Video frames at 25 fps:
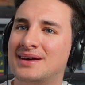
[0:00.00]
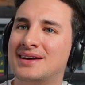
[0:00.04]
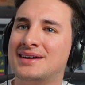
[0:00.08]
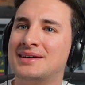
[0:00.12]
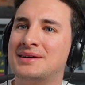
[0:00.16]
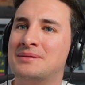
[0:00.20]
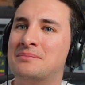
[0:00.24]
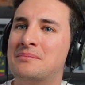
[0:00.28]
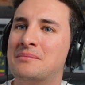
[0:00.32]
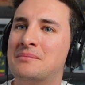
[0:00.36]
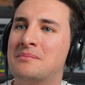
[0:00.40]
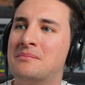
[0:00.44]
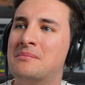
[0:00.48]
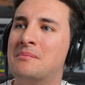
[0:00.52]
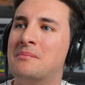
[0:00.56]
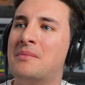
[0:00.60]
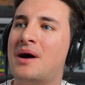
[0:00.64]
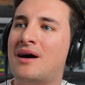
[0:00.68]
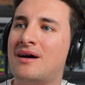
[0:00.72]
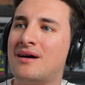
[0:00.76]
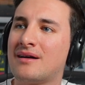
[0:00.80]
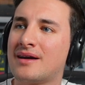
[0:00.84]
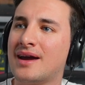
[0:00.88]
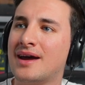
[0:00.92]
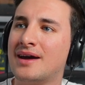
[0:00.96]
You see
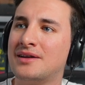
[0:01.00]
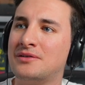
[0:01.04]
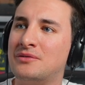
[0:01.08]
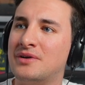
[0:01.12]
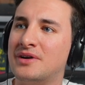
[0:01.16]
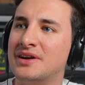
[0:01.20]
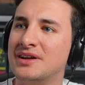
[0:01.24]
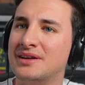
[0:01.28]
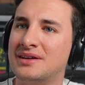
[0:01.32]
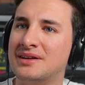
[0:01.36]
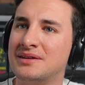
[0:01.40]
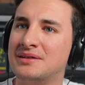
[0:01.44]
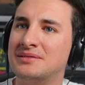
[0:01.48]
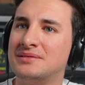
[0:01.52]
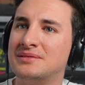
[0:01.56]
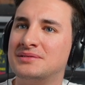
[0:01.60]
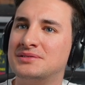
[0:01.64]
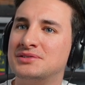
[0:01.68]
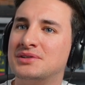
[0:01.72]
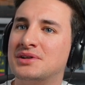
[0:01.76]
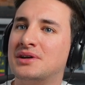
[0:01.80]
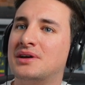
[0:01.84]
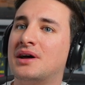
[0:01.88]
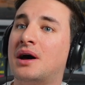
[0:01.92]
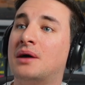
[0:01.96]
Mark it's Henry. Not a
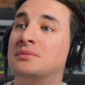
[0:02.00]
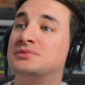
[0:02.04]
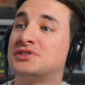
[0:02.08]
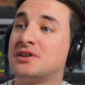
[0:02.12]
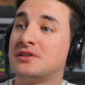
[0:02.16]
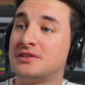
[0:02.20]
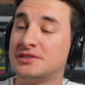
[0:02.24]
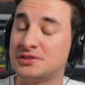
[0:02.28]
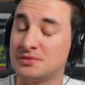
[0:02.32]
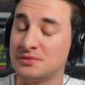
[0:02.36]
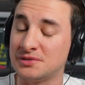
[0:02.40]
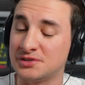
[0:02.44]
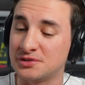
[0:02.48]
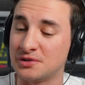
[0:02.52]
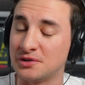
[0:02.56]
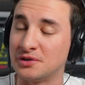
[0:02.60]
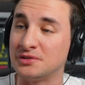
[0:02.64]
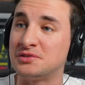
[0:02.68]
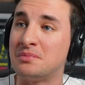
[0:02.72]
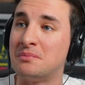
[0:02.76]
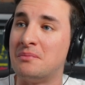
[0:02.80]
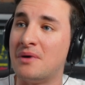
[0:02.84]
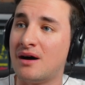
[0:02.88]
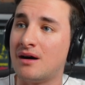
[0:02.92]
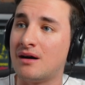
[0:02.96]
far-fetched. I'm sorry to was interrupt. That?
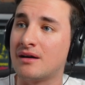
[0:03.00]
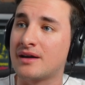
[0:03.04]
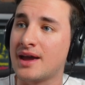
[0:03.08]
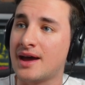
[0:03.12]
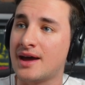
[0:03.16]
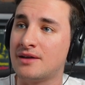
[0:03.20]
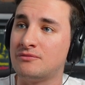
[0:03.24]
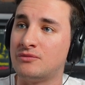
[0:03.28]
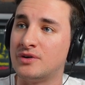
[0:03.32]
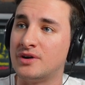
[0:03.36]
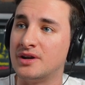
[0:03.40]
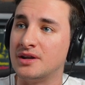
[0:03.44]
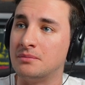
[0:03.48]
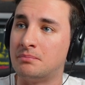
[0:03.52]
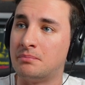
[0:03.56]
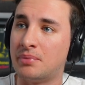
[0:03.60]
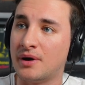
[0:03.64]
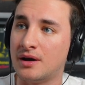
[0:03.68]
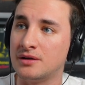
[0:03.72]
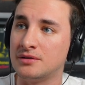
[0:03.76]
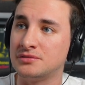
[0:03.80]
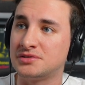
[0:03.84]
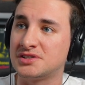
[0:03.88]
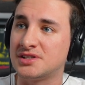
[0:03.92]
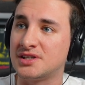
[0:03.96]
Mark Henry
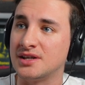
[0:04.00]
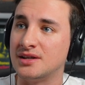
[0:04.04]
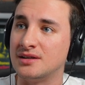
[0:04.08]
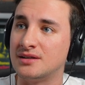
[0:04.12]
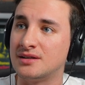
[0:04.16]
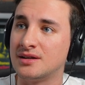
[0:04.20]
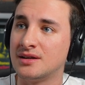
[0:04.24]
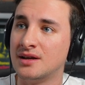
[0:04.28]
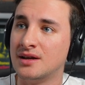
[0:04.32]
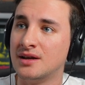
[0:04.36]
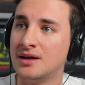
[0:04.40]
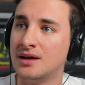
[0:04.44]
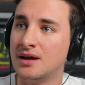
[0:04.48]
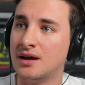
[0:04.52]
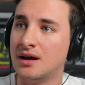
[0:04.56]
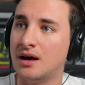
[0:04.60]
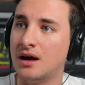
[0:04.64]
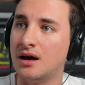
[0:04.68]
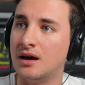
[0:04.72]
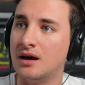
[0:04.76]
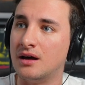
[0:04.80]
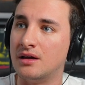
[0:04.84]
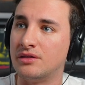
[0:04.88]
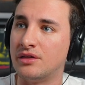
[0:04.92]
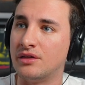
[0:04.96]
posted
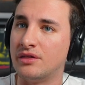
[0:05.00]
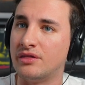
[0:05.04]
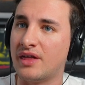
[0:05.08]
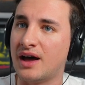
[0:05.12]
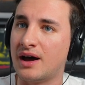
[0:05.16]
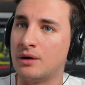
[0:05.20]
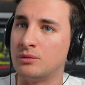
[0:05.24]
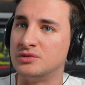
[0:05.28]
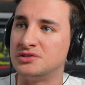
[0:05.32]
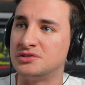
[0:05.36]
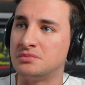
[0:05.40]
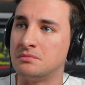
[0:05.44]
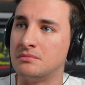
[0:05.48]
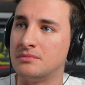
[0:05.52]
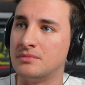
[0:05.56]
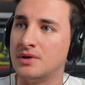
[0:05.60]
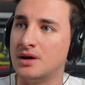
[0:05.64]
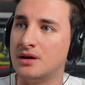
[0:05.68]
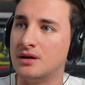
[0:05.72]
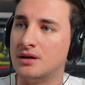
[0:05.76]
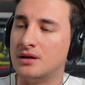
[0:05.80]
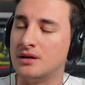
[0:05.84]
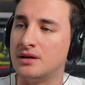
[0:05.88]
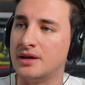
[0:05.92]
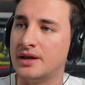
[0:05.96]
uh, that that was
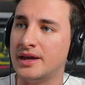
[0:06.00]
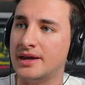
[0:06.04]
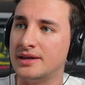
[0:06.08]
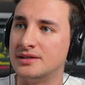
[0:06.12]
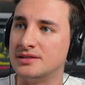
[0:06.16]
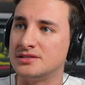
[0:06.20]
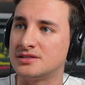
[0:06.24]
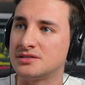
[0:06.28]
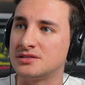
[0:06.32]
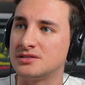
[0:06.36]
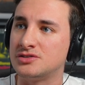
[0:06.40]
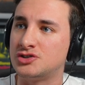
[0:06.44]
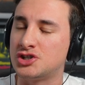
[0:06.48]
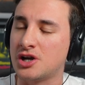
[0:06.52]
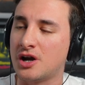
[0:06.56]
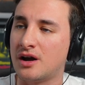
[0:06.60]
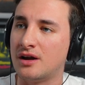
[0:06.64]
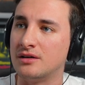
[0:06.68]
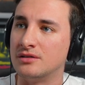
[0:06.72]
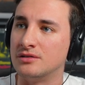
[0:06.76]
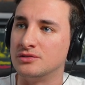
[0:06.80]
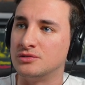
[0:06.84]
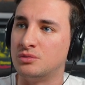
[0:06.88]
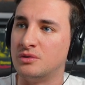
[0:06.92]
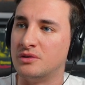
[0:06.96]
uh, his
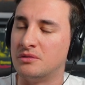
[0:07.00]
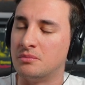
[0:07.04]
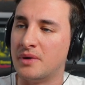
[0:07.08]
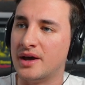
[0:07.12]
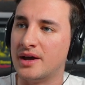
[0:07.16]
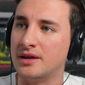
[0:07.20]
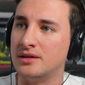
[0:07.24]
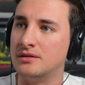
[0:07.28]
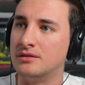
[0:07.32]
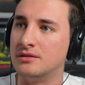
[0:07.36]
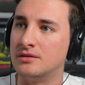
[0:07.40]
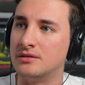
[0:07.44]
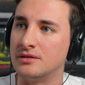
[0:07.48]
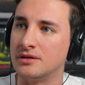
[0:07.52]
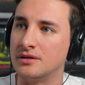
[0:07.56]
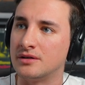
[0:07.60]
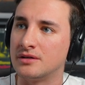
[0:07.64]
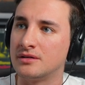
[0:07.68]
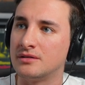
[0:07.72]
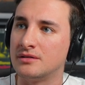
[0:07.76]
child with Mae Young.